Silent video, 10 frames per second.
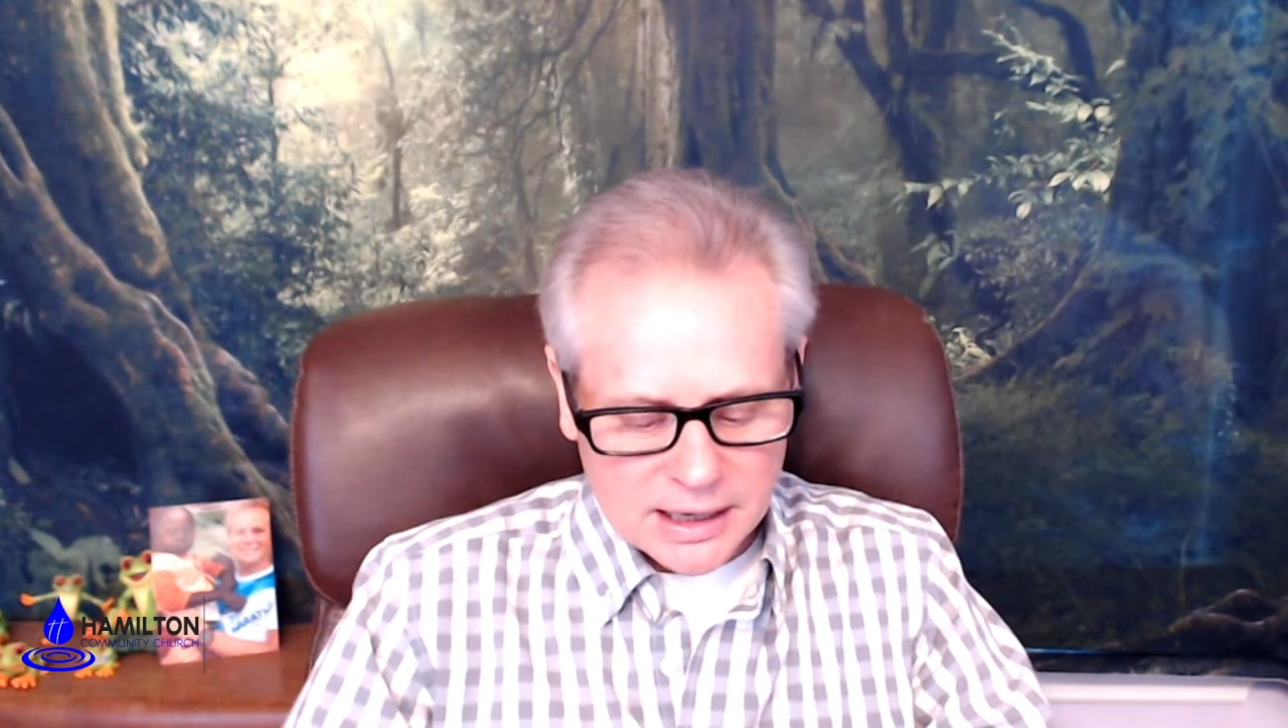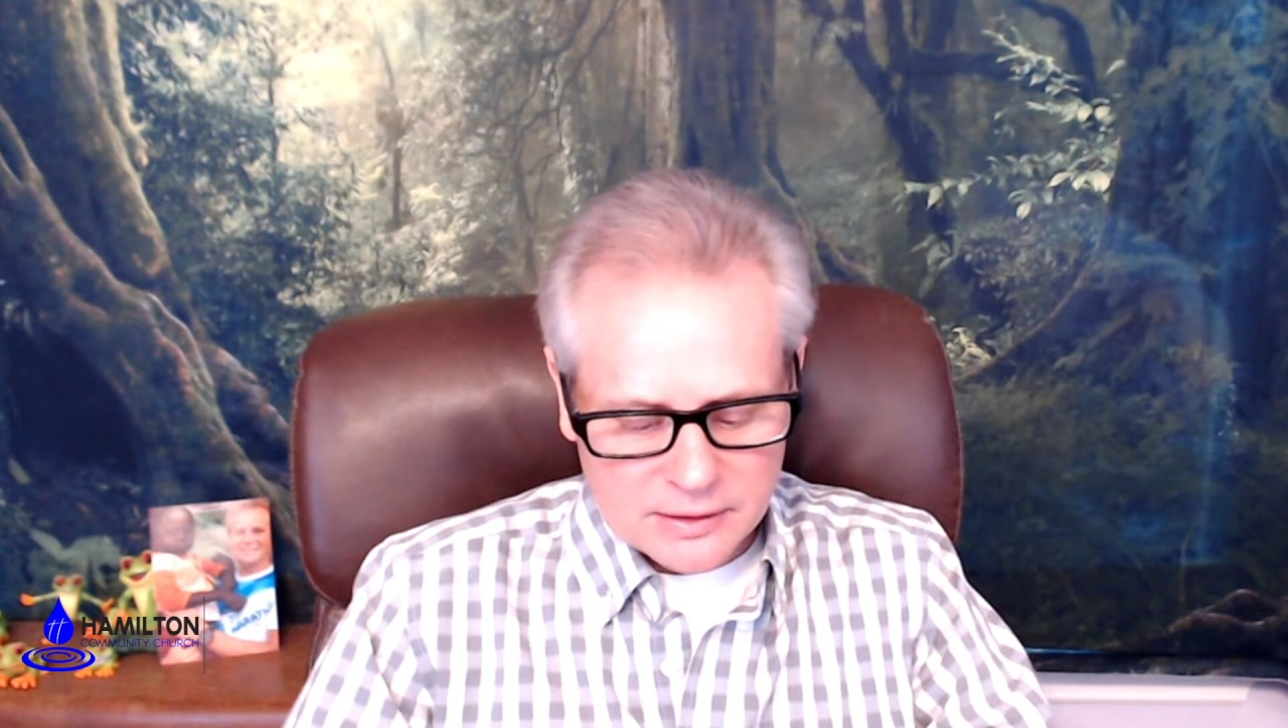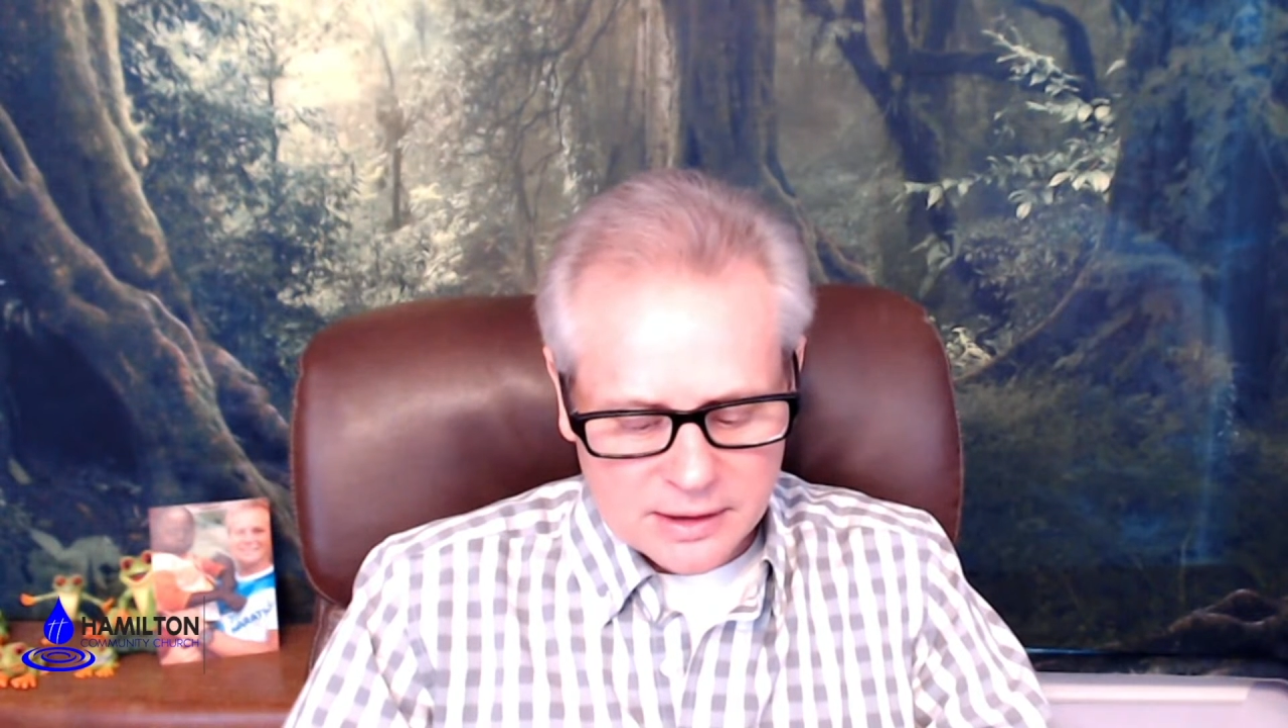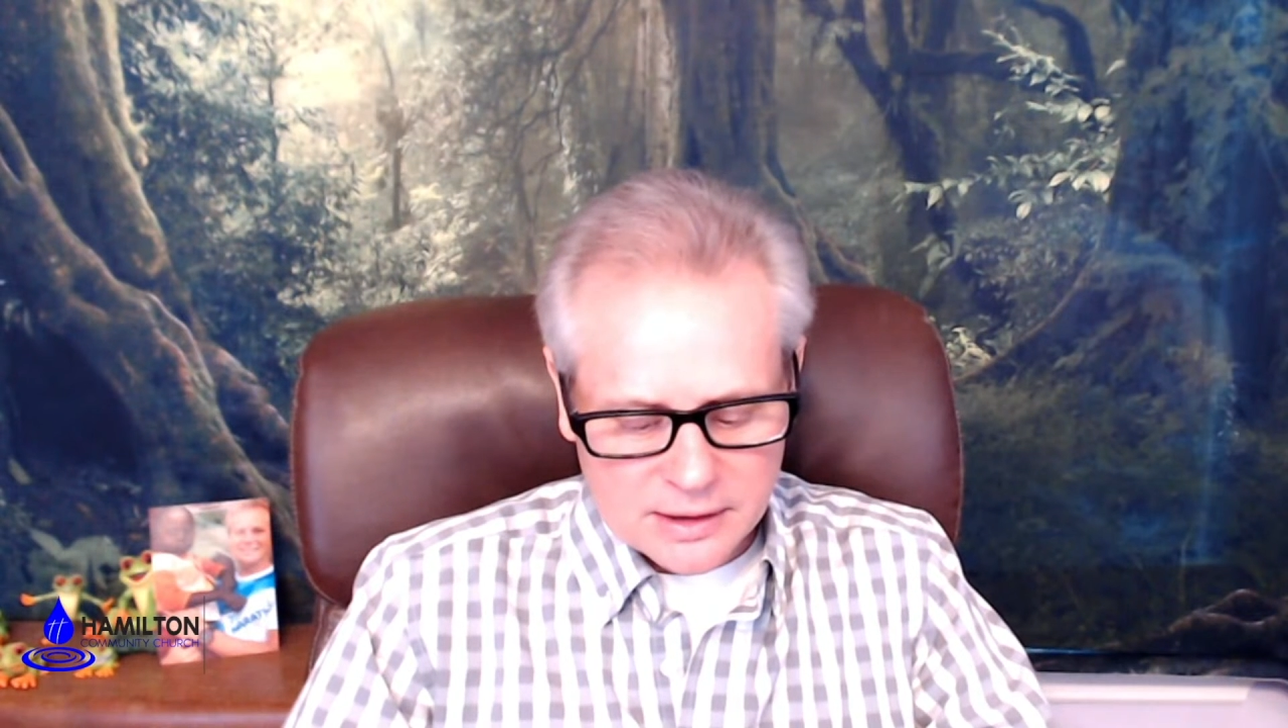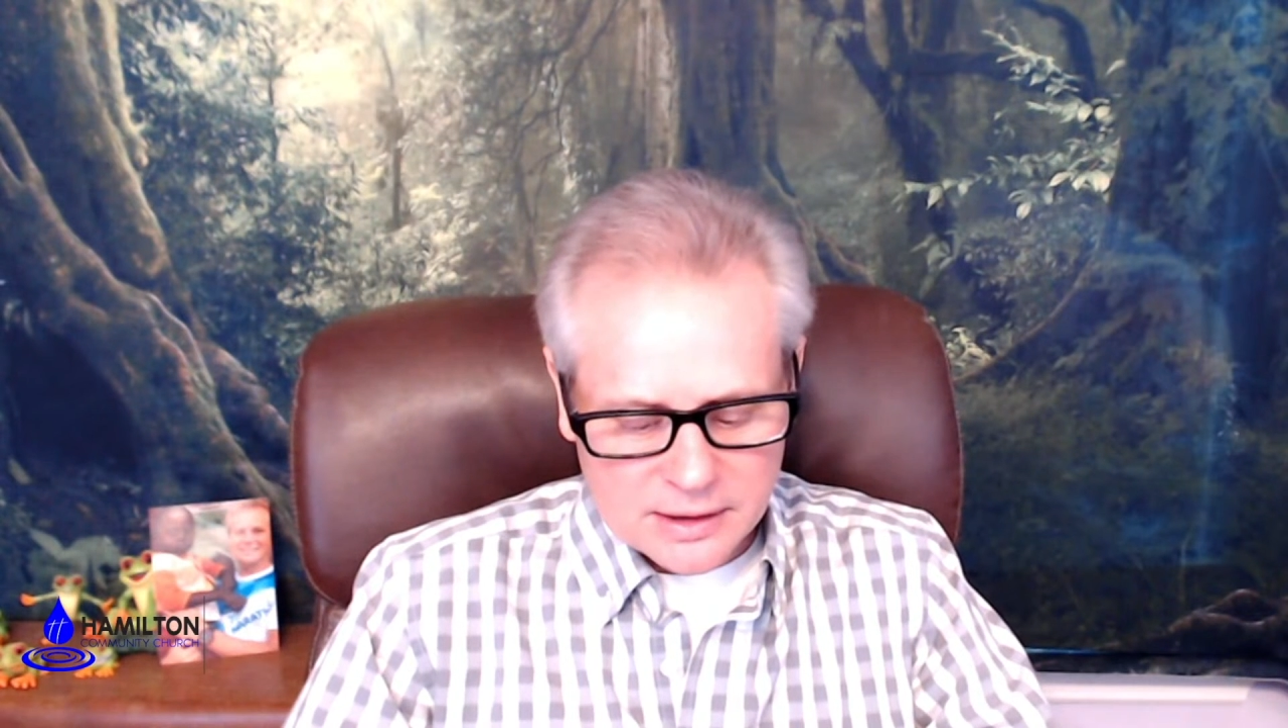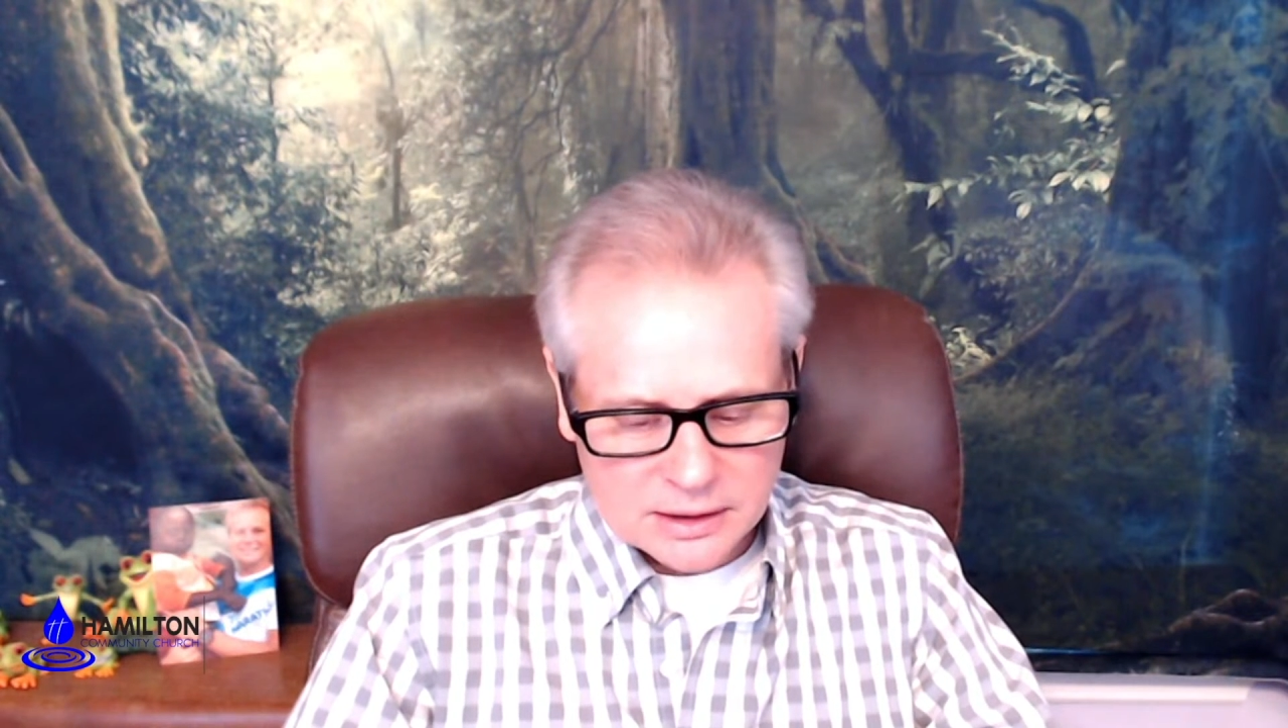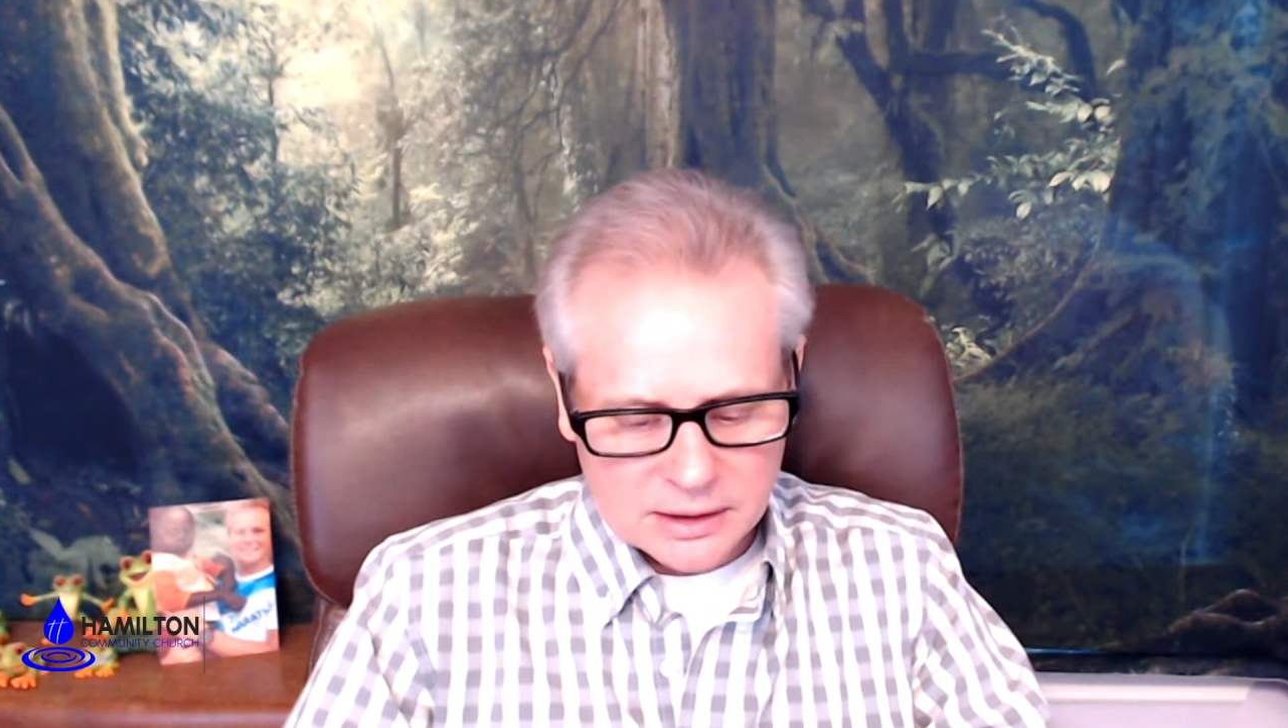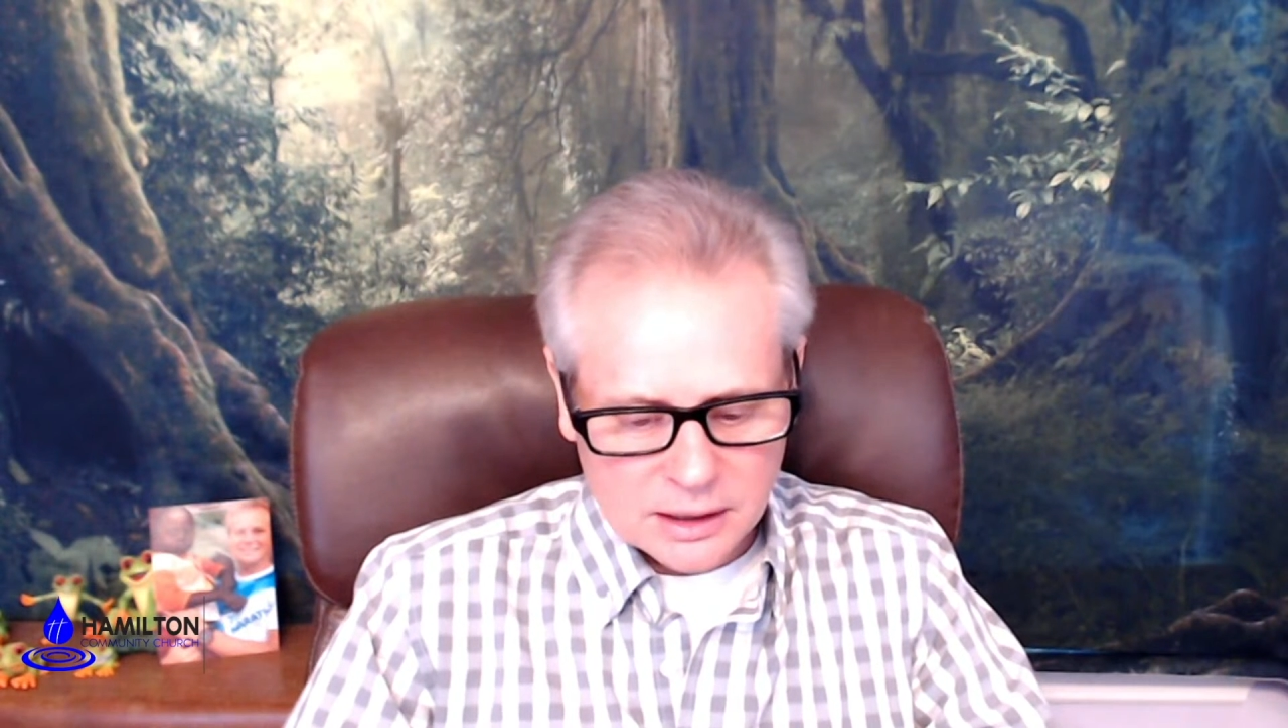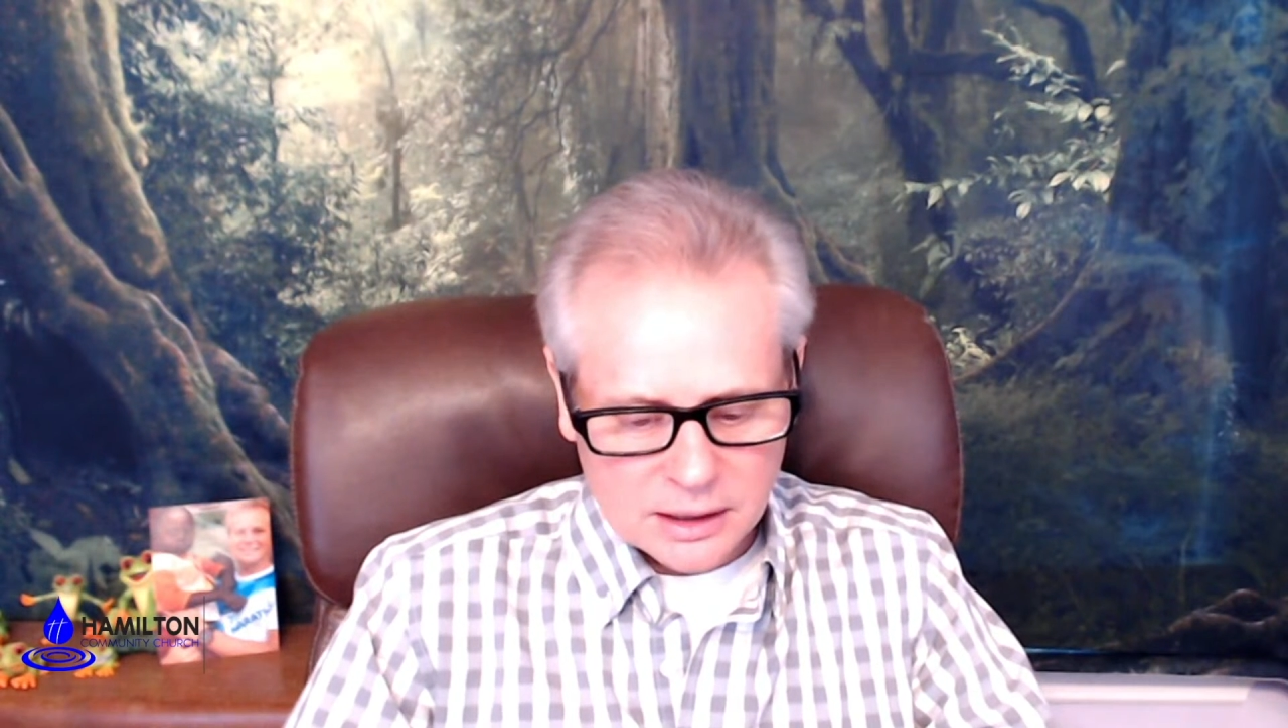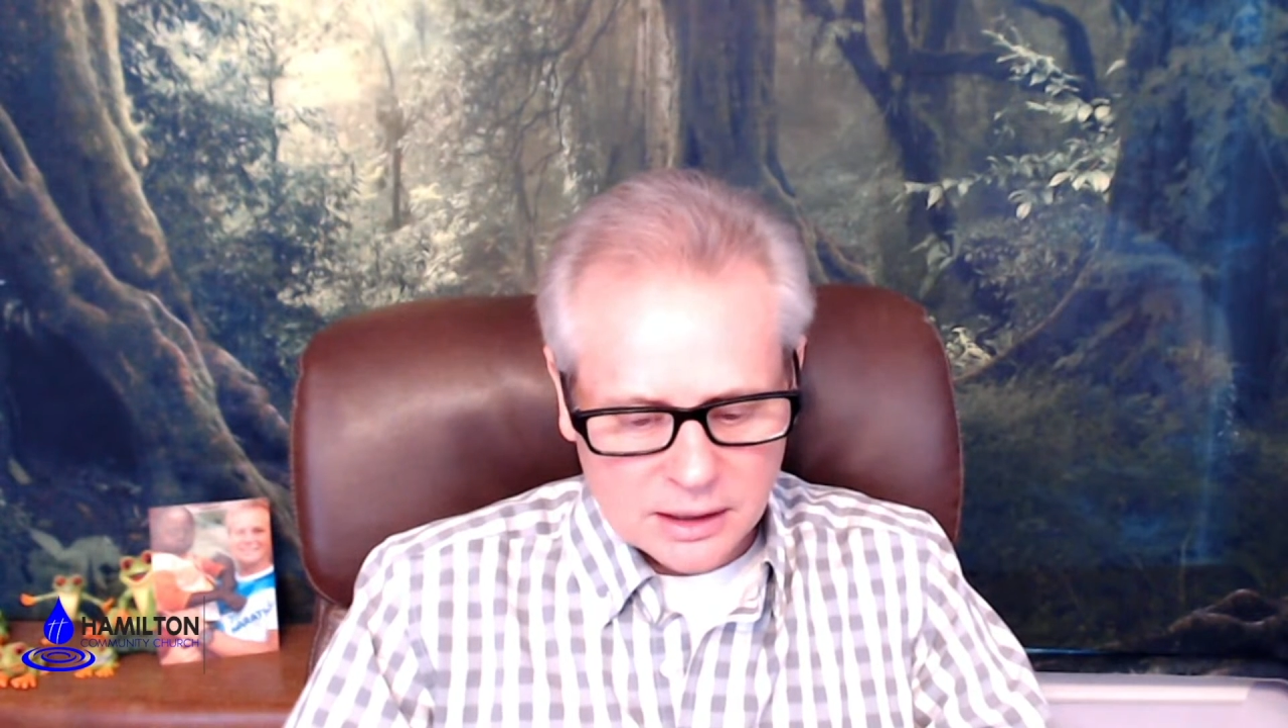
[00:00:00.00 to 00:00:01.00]

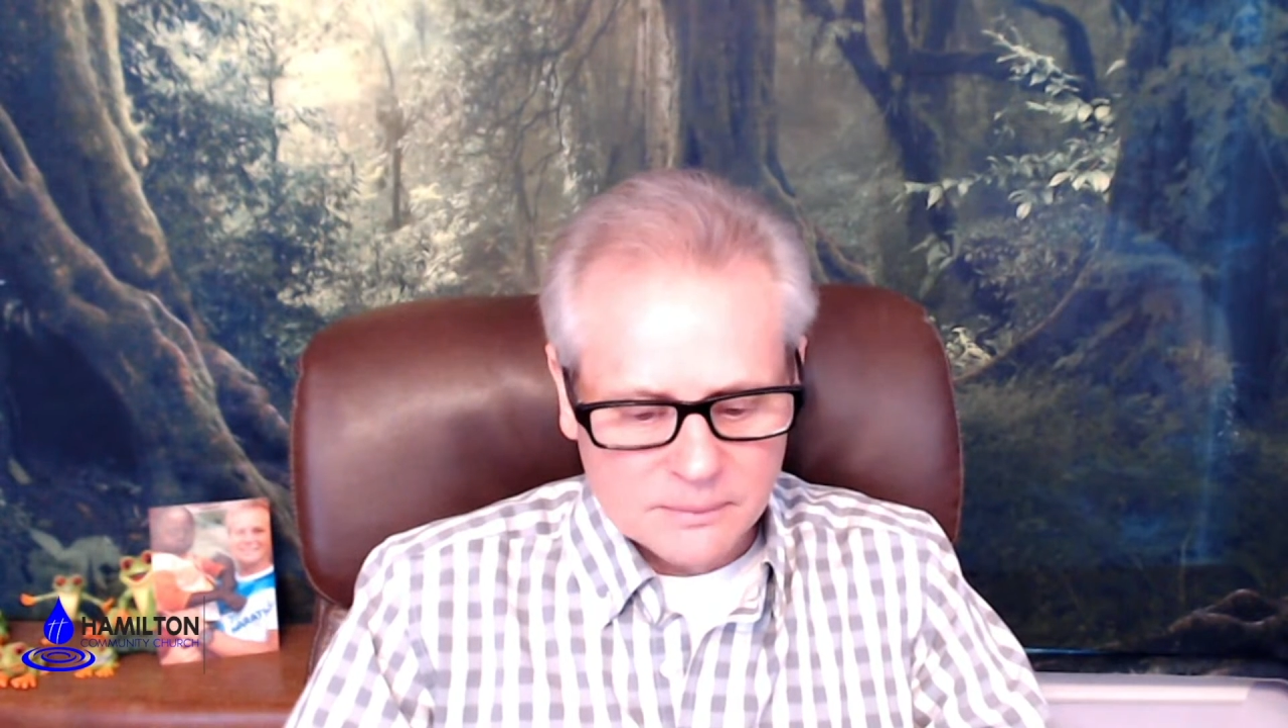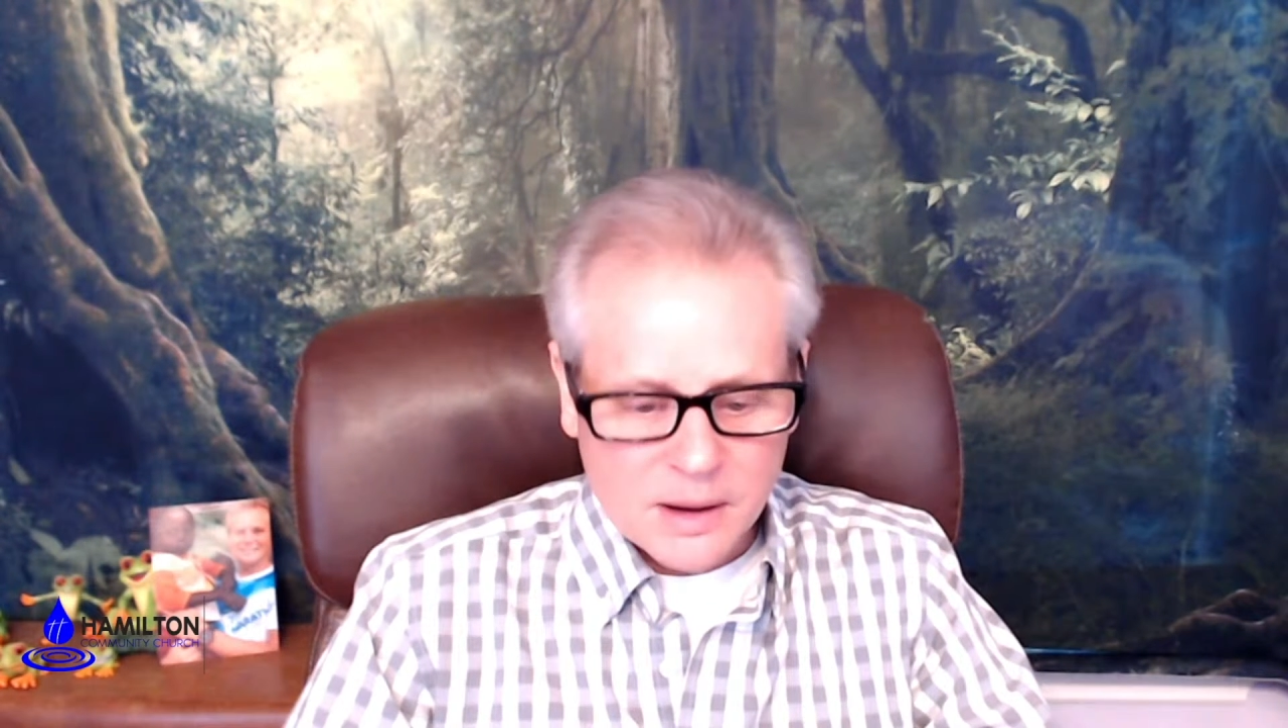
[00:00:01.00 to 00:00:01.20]
then